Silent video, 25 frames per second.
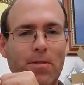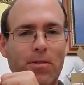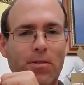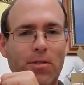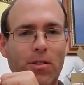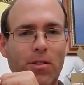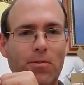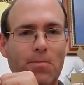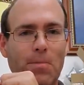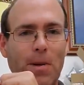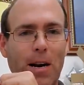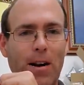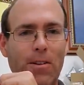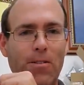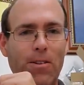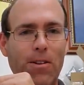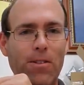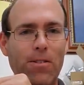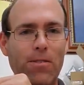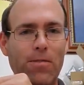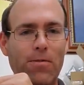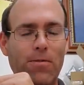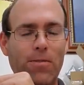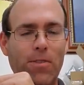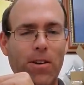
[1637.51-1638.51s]

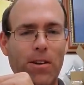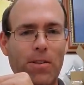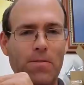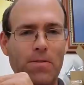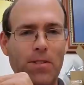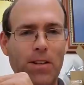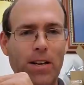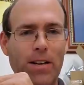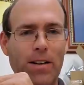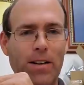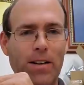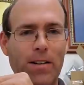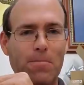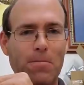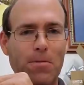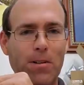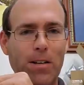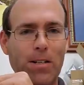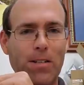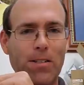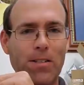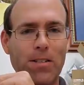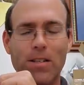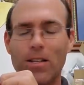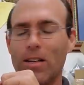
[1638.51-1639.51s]
glow-powered free-flight
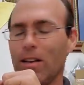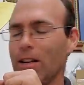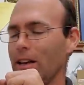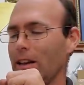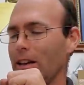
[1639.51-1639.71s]
airplanes.